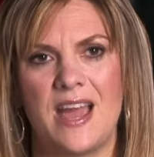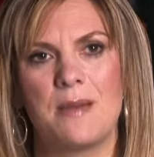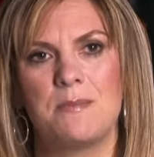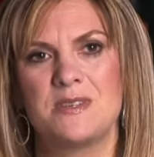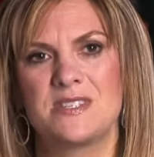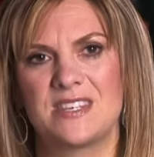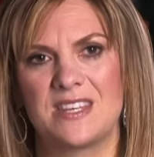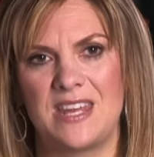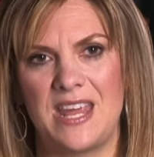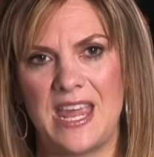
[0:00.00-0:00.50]

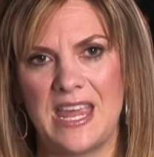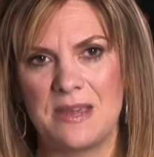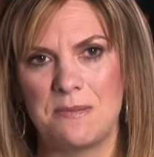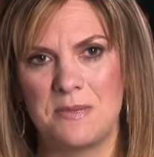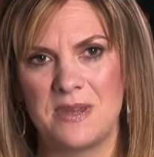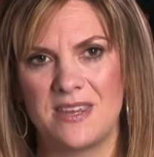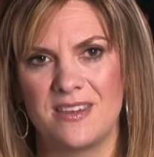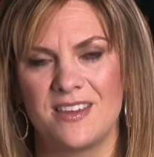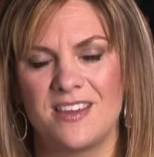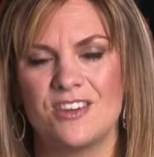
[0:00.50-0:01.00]
Abby's gonna hate
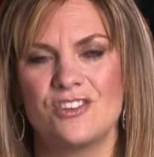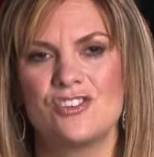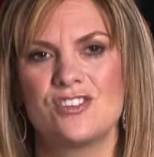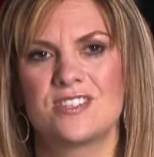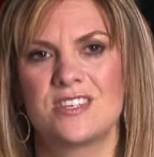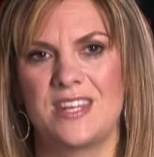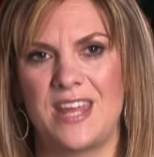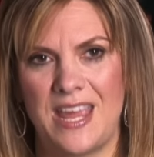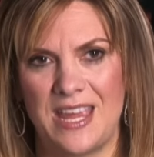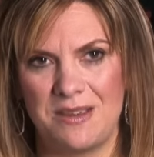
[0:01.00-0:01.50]
me.
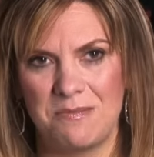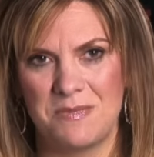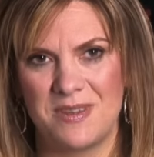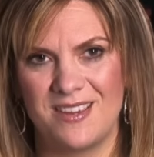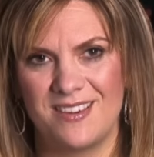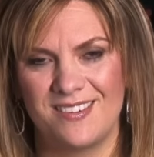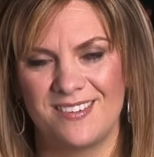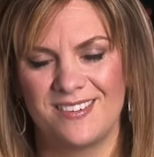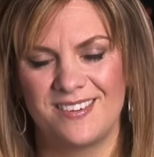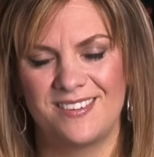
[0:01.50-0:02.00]
She's gonna hate
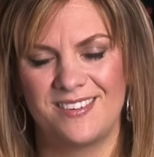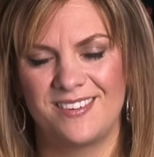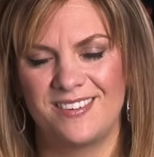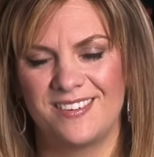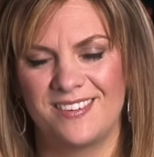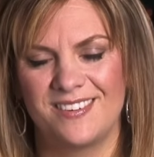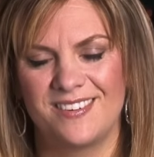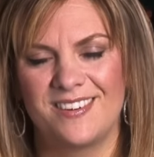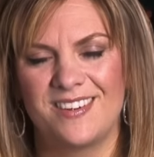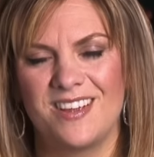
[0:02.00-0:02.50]
me.
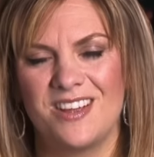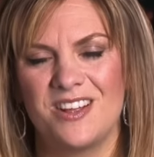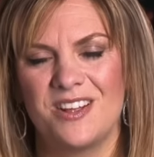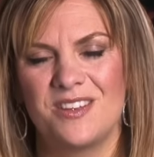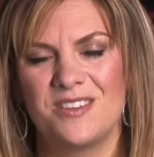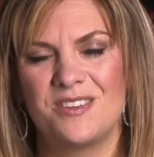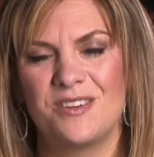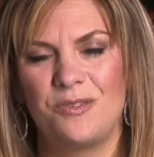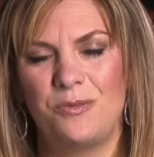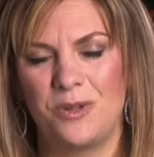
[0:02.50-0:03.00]

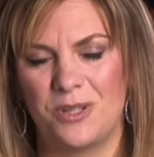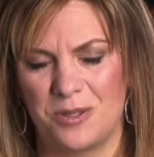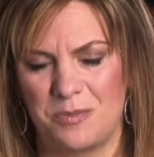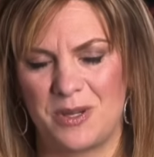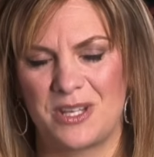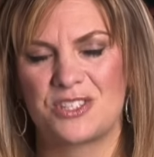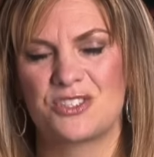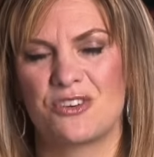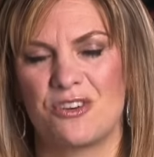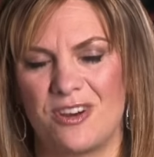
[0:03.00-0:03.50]
And really
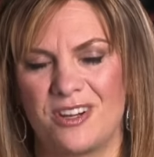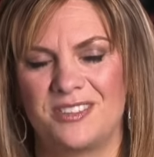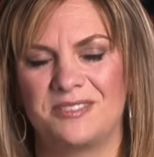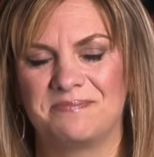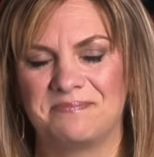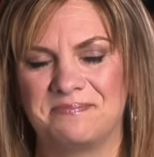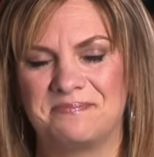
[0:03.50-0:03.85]
breaks your heart.